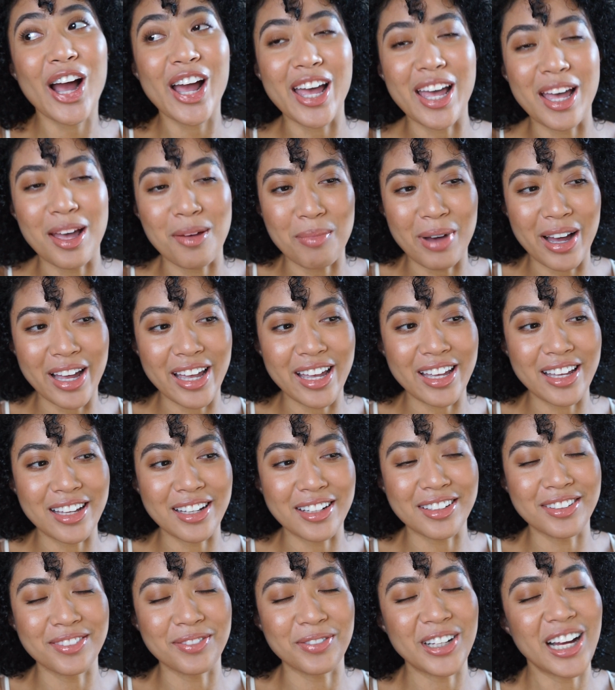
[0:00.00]
in my
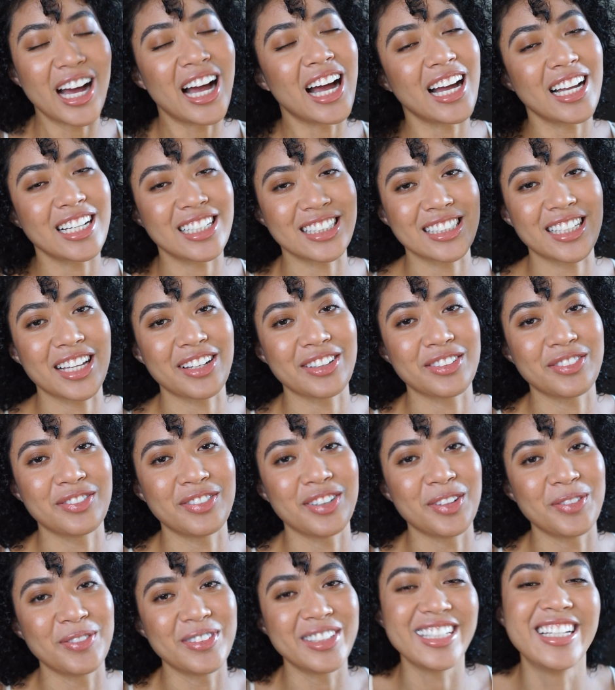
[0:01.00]
head, but I just have to
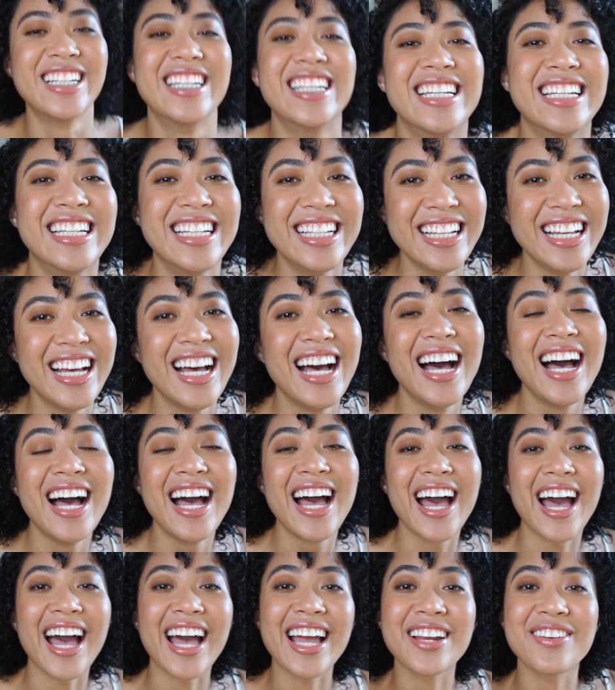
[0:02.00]
film it.
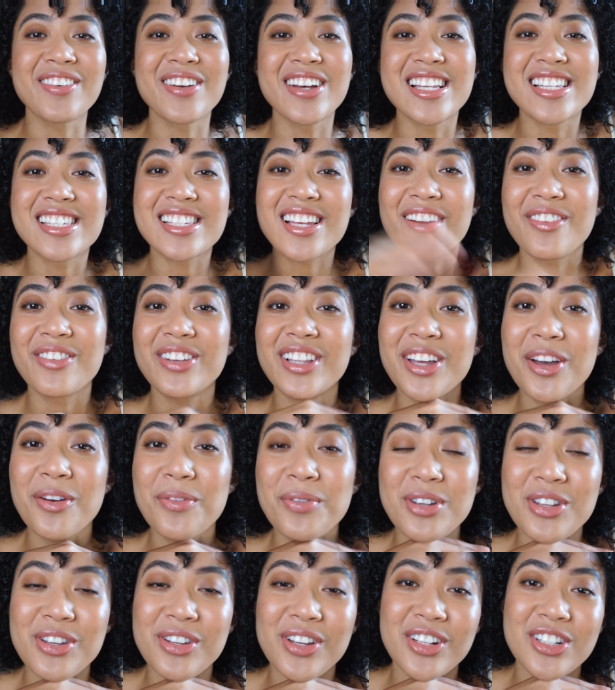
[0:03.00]
Anyways, I really
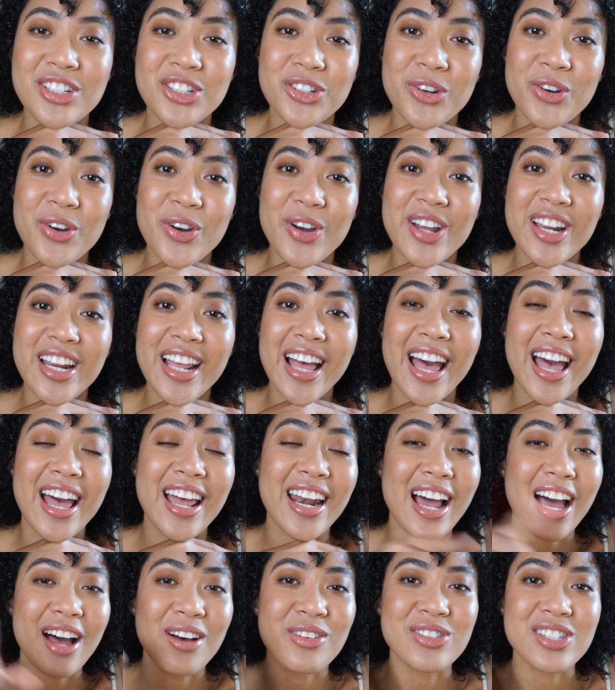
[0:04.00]
hope you enjoyed,
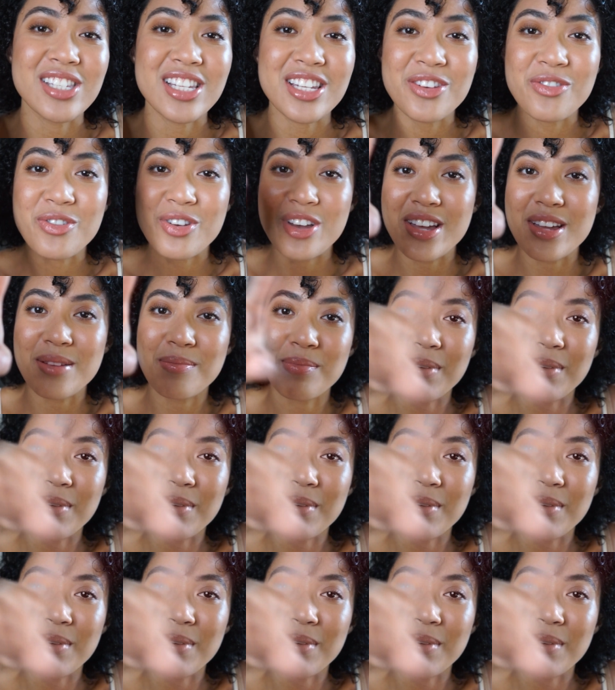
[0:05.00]
and I will see you in